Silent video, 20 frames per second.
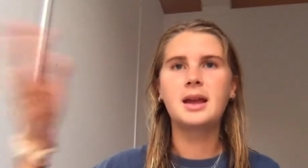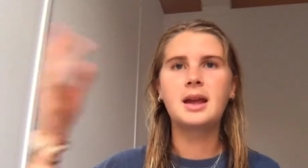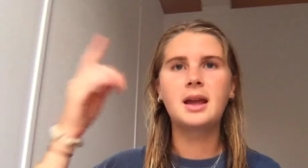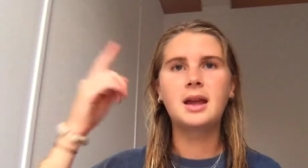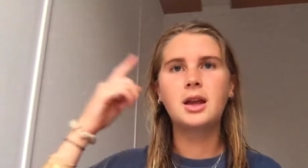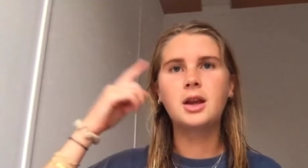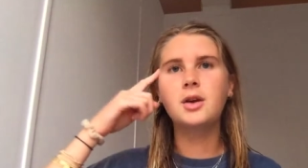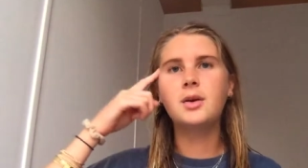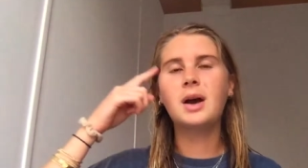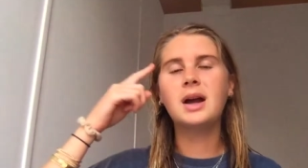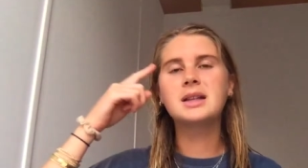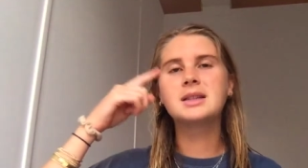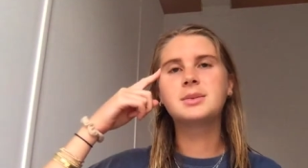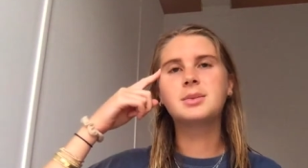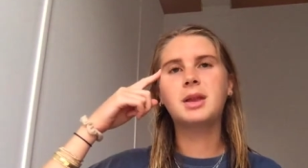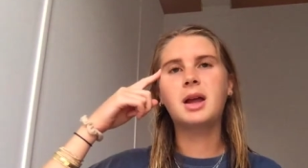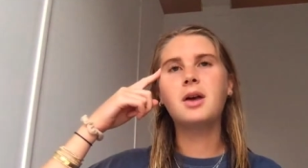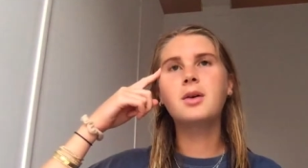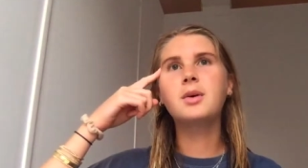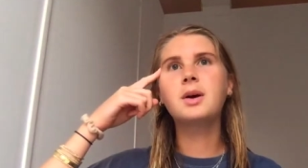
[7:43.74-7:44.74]
Who
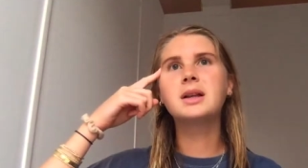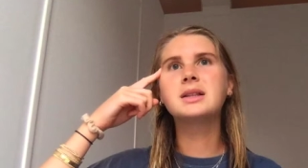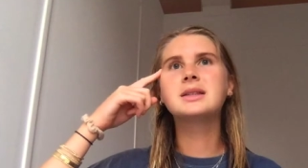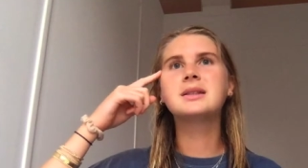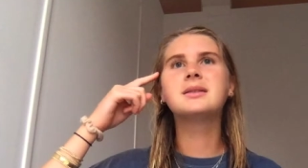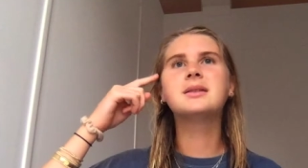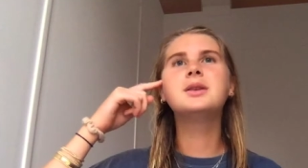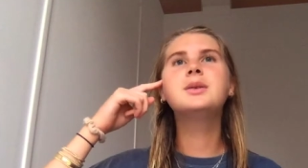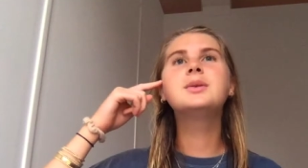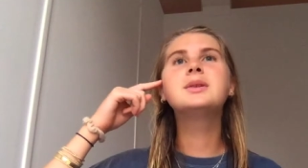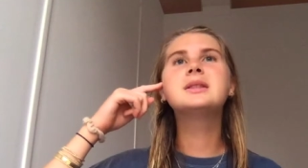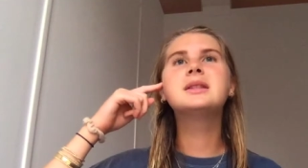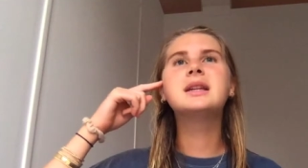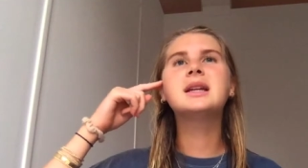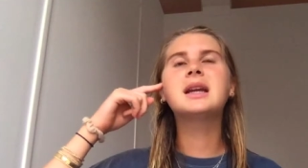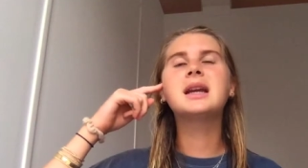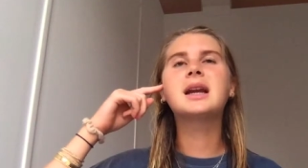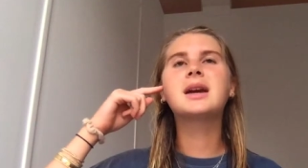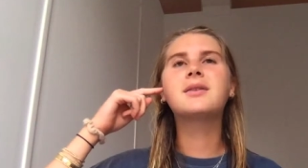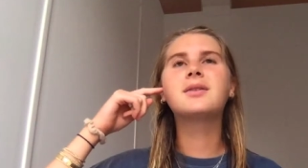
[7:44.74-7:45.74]
is
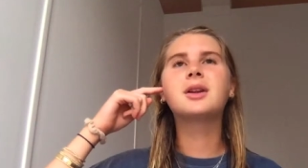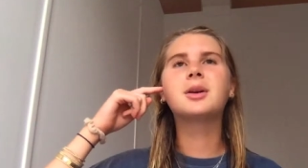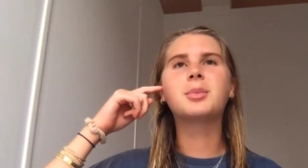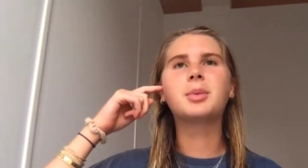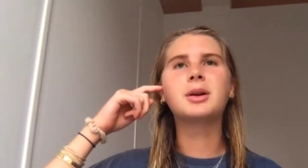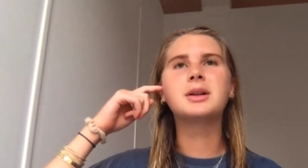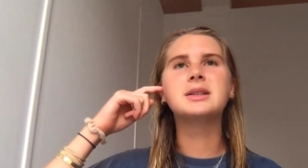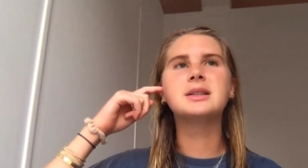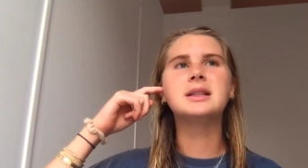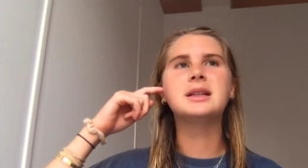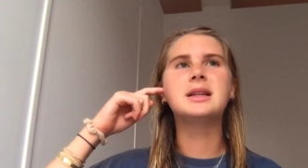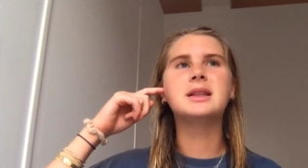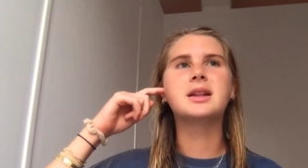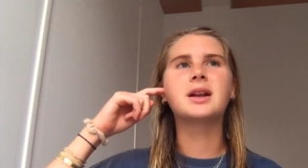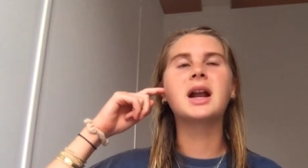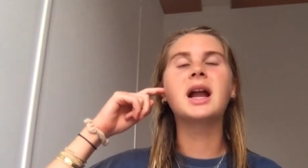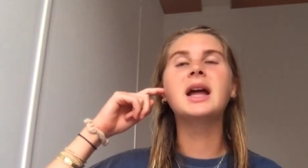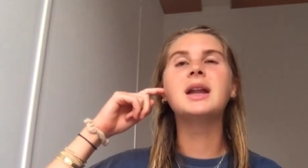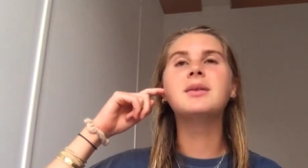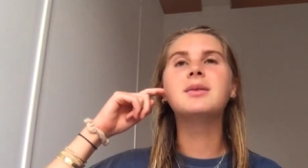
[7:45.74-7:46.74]
thinking of their person in their
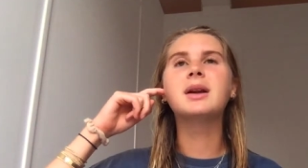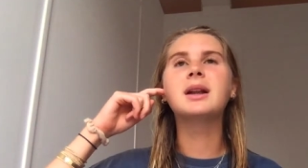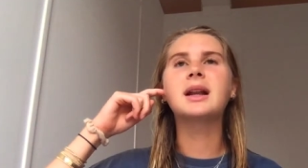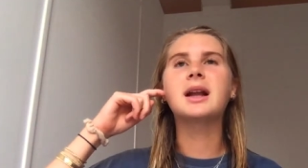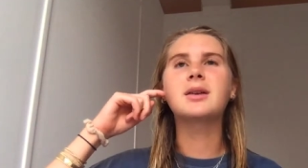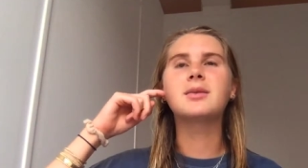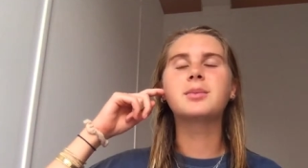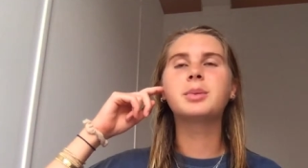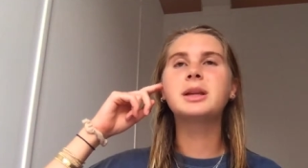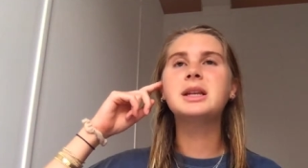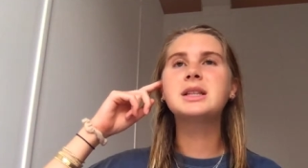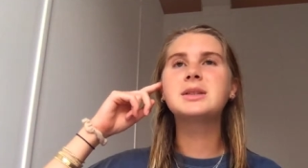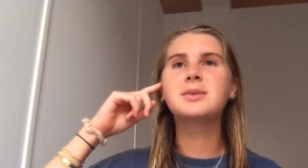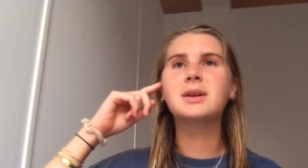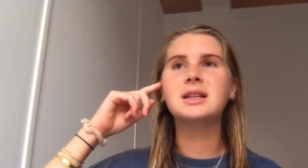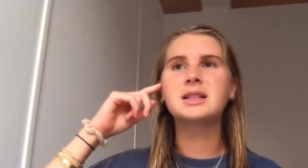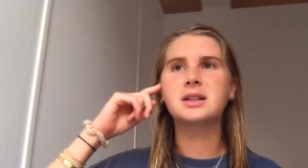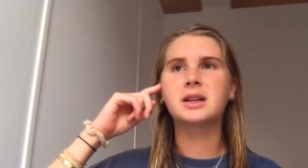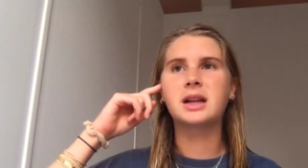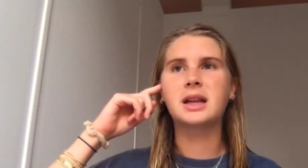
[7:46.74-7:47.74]
head right now? Please
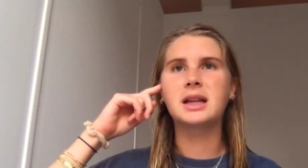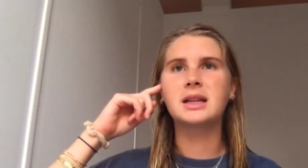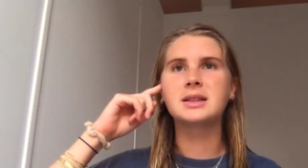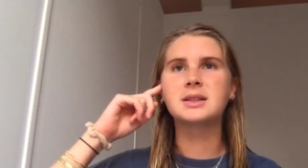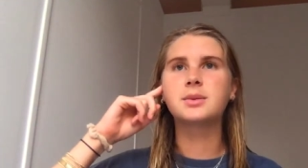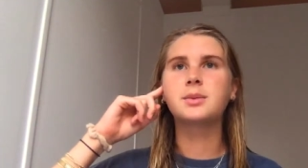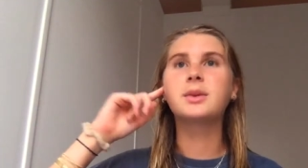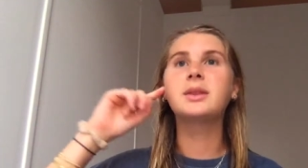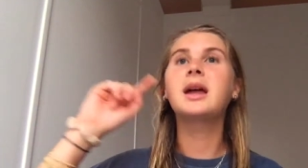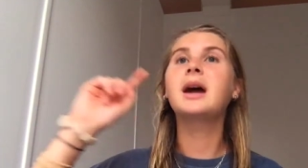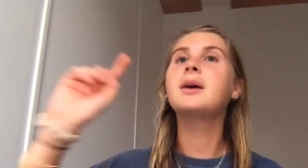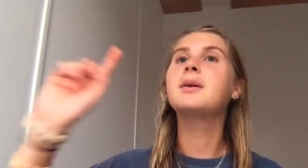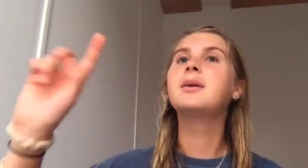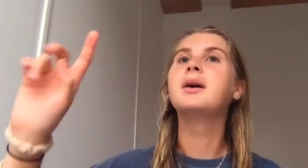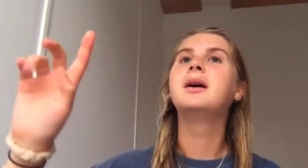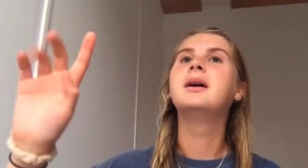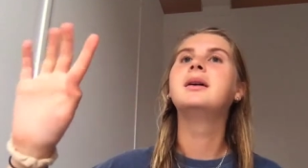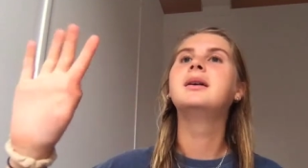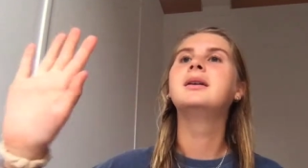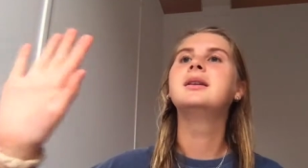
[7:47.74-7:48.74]
raise your hands. Without
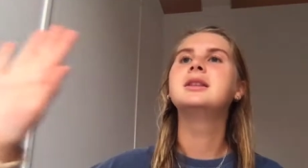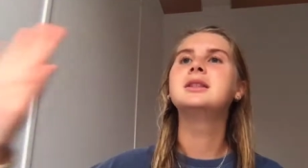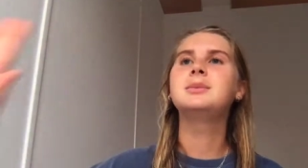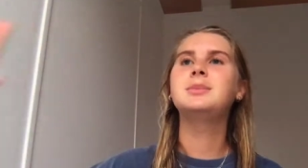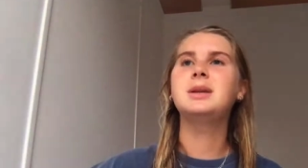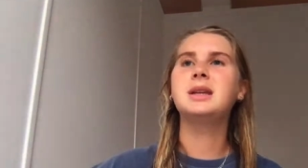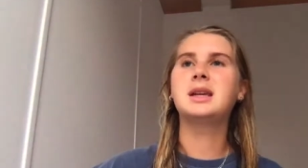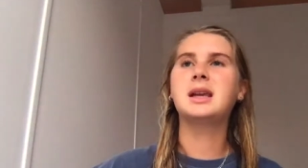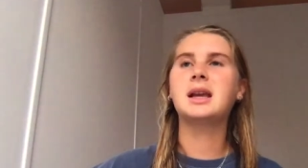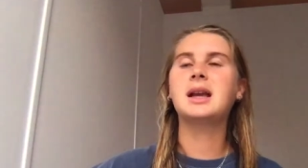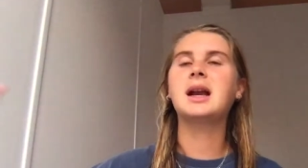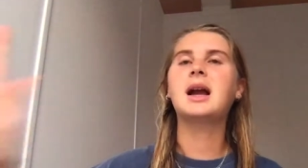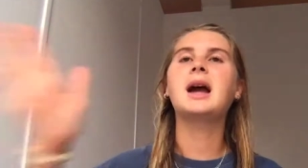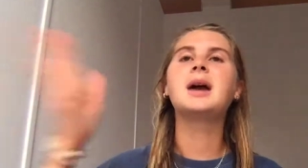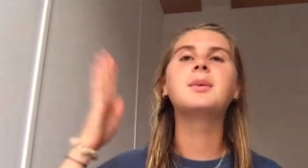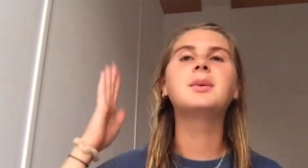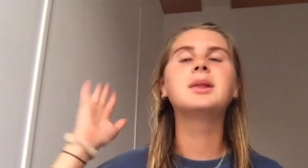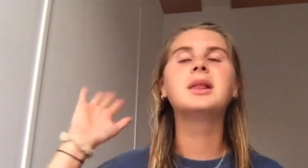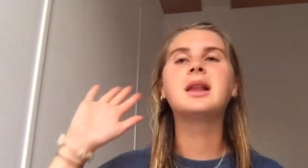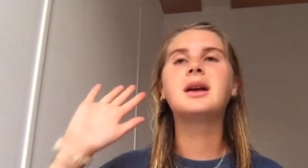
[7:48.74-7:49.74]
speaking, I
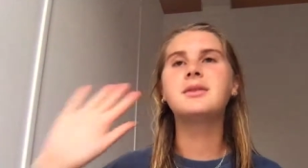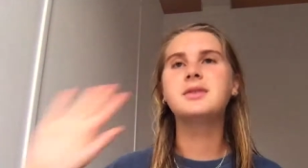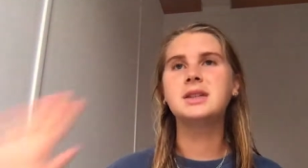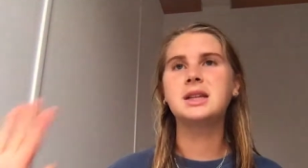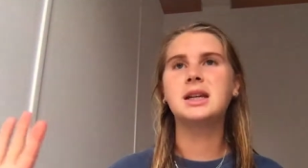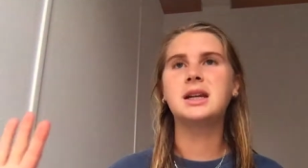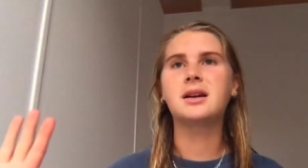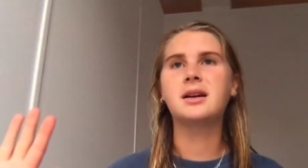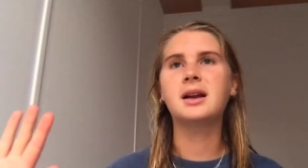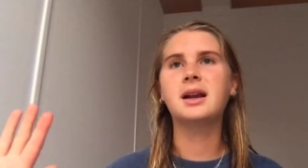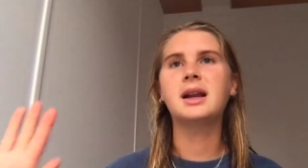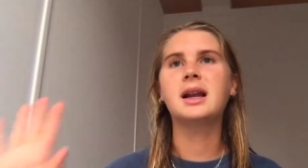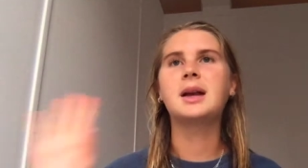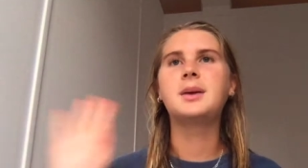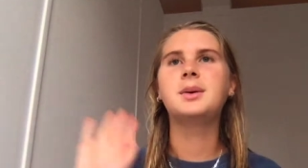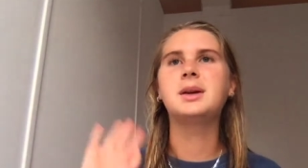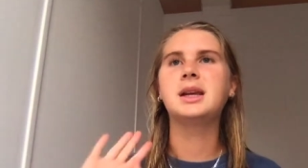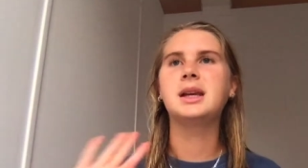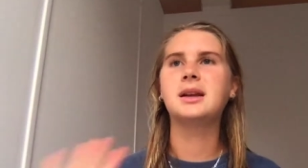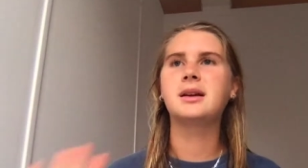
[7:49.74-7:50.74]
would love to hear it and I
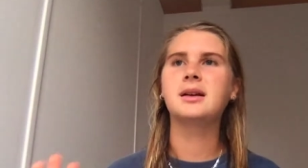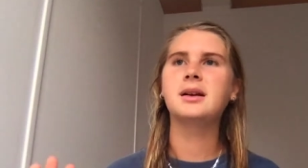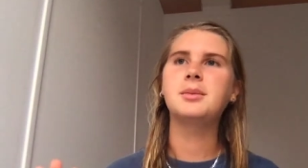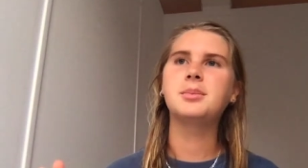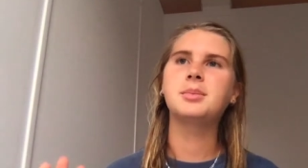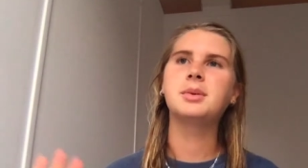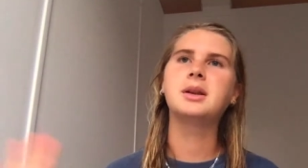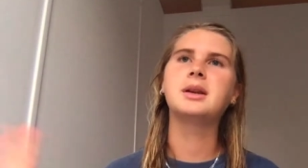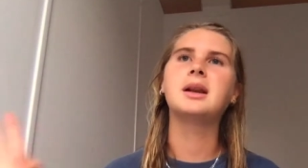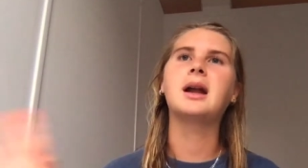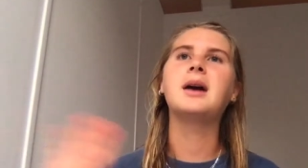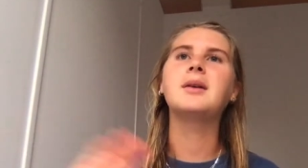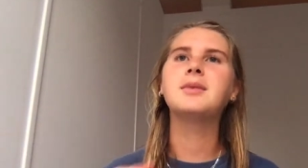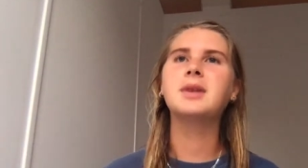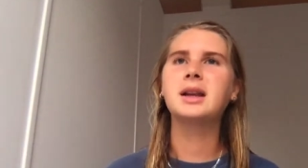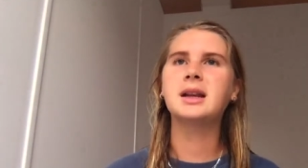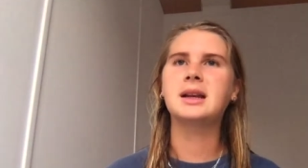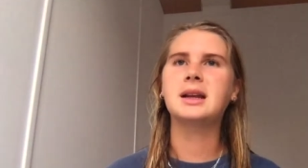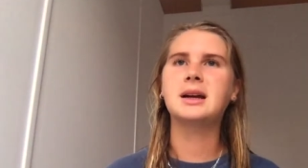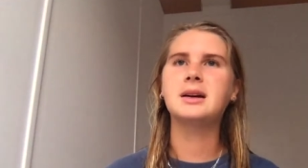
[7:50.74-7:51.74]
will hear it, but not
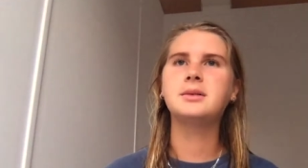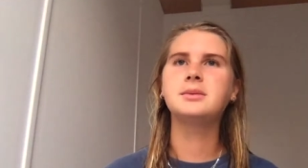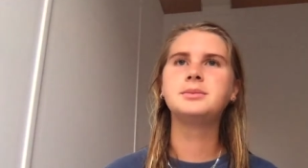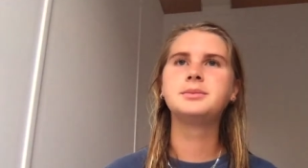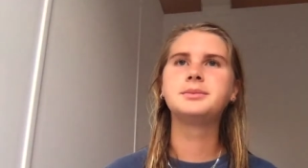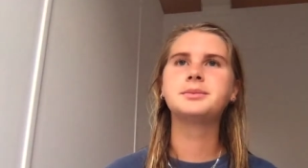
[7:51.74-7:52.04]
right now.